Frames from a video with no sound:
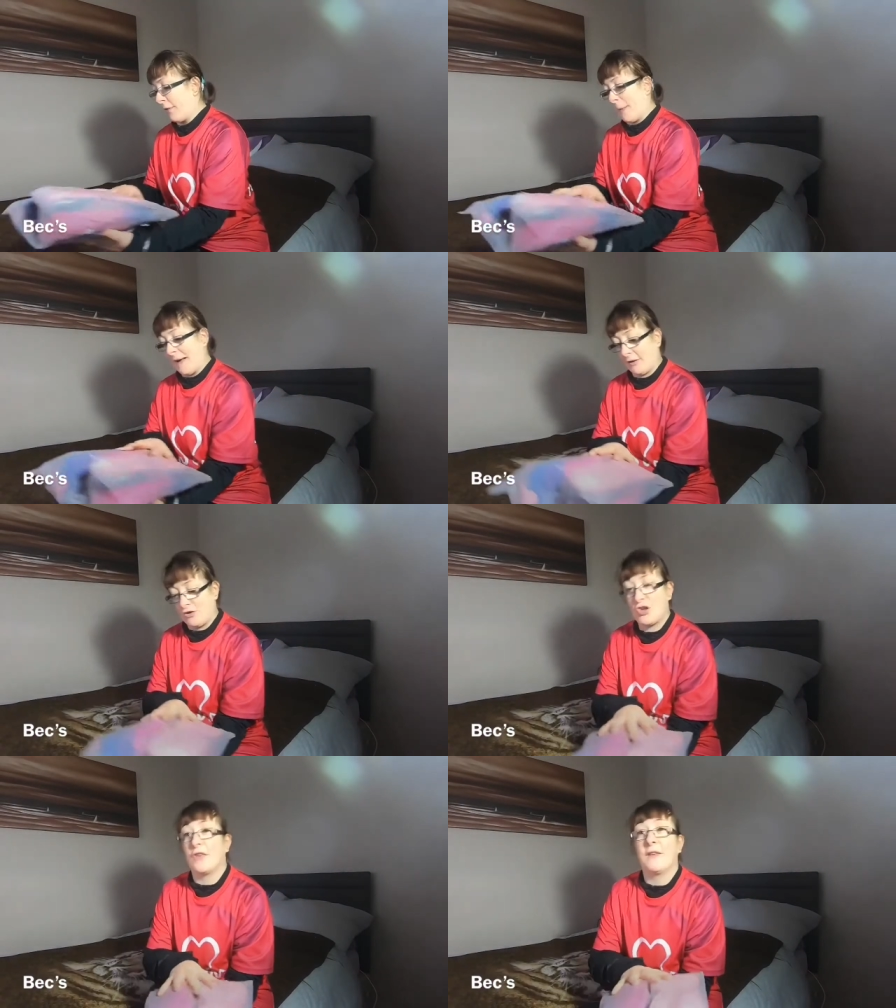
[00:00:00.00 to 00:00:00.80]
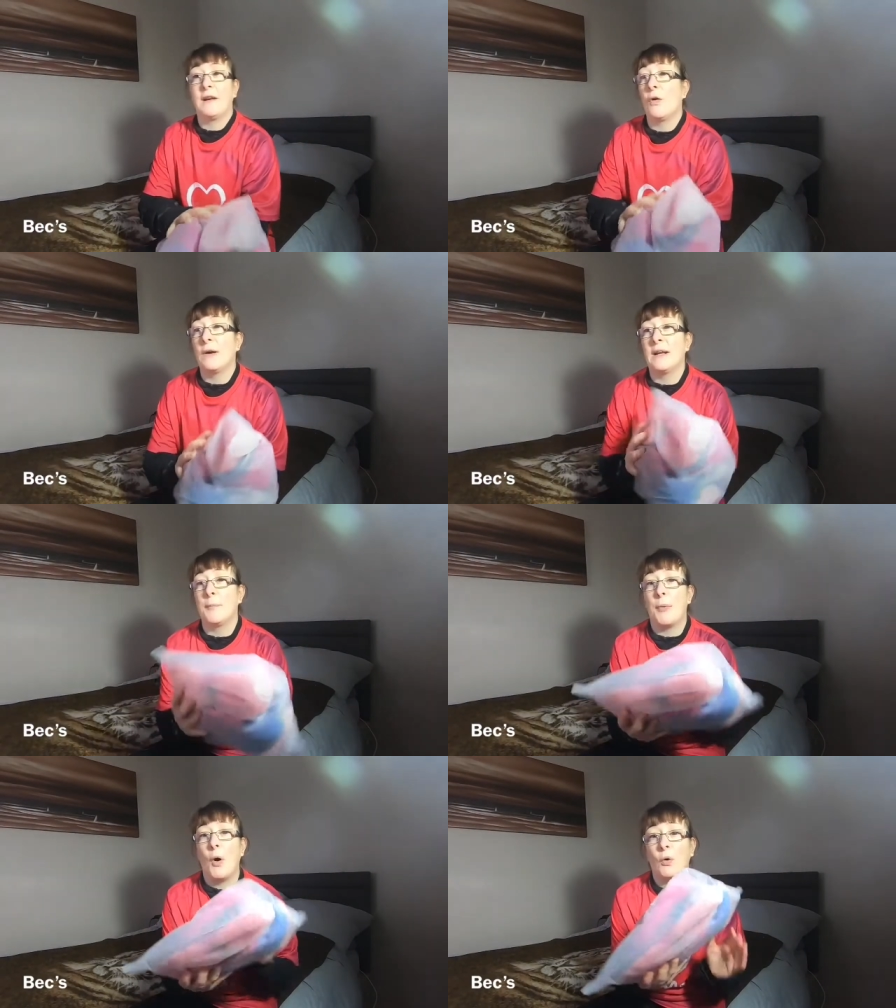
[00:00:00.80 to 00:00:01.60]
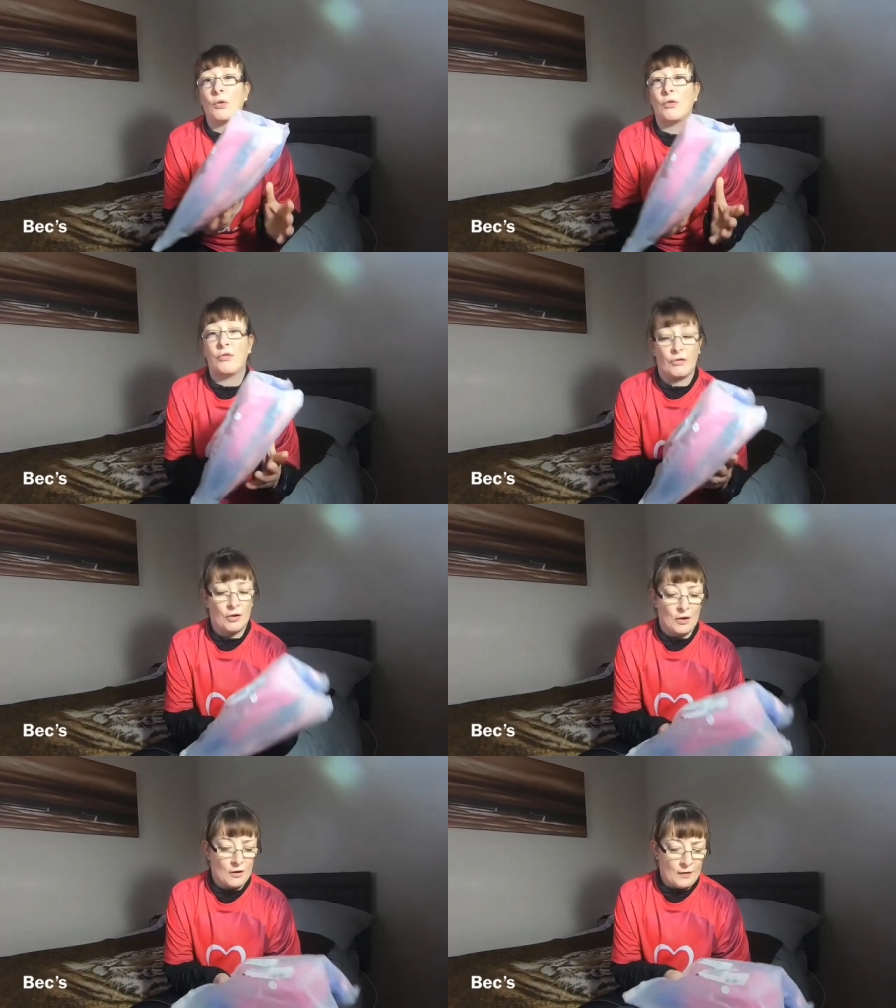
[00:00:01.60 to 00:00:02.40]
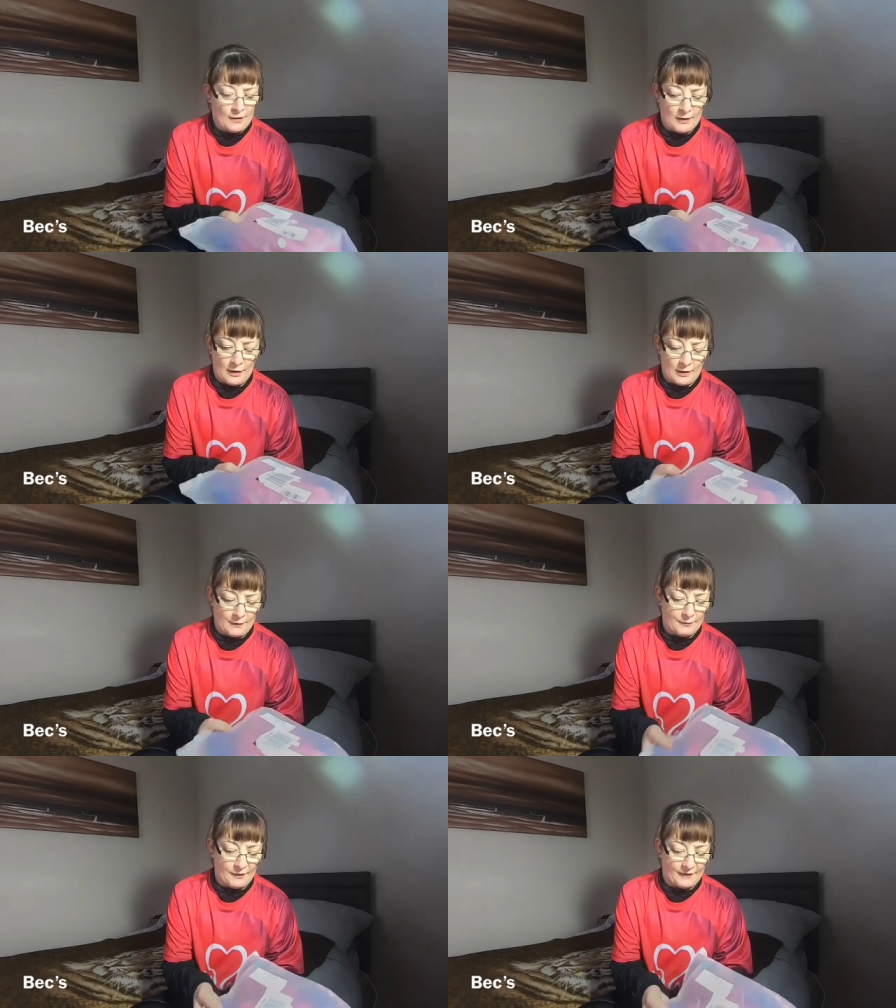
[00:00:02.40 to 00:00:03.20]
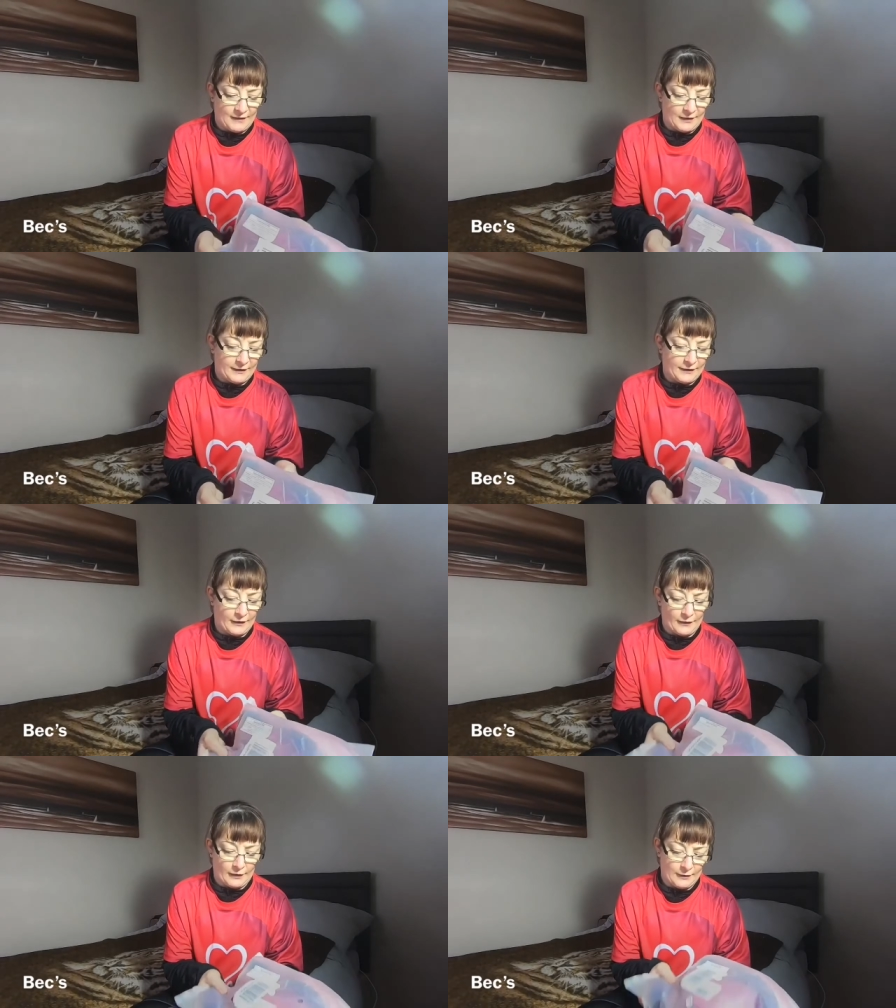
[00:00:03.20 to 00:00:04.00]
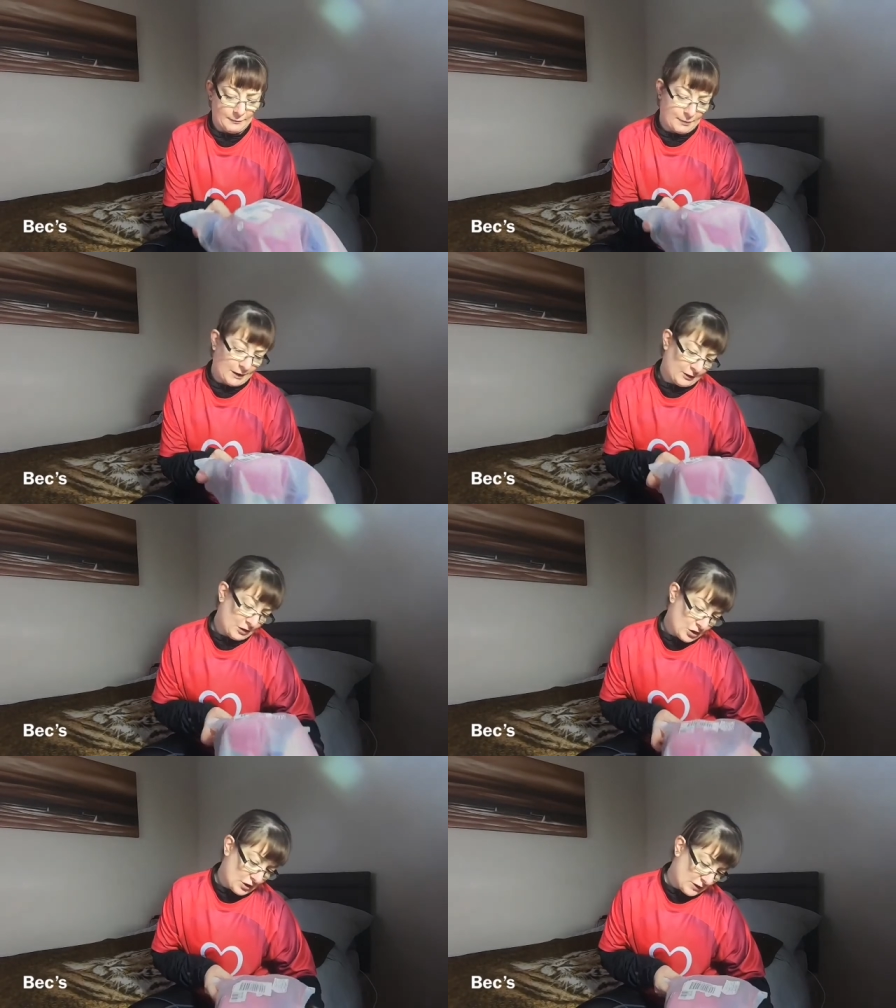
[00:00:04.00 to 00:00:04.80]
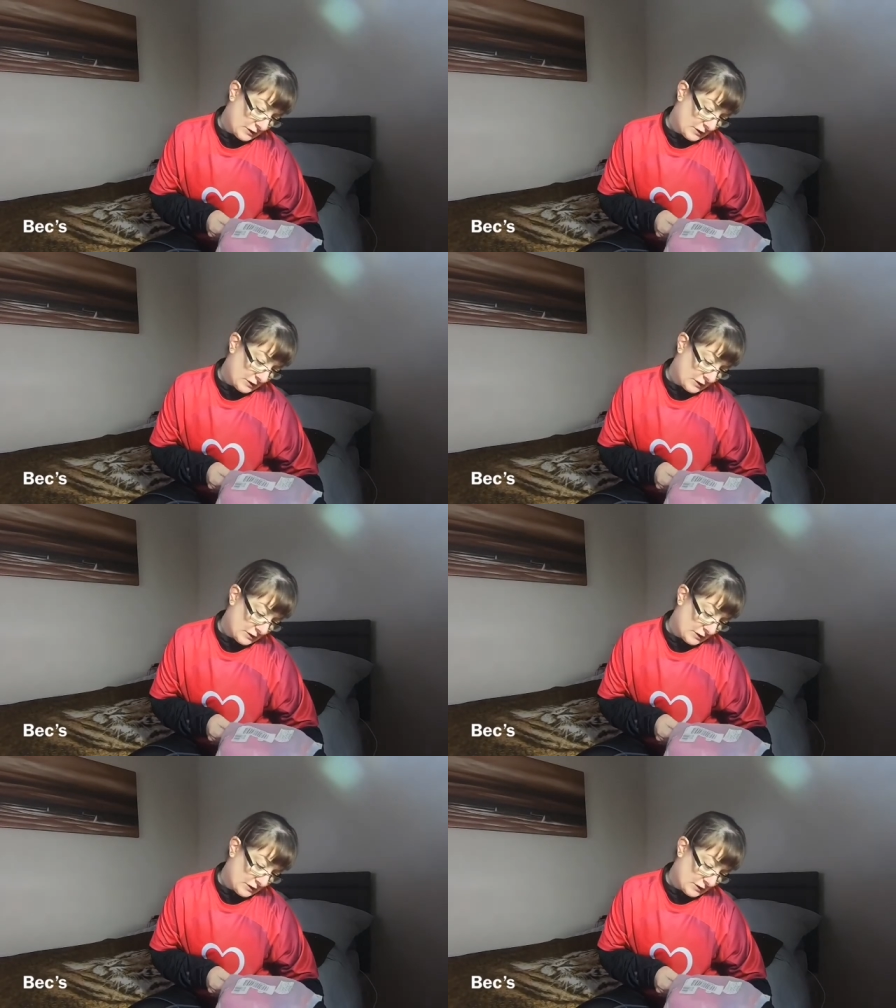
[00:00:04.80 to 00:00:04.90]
packaging. They're not in a box. Um, they're still in another packaging.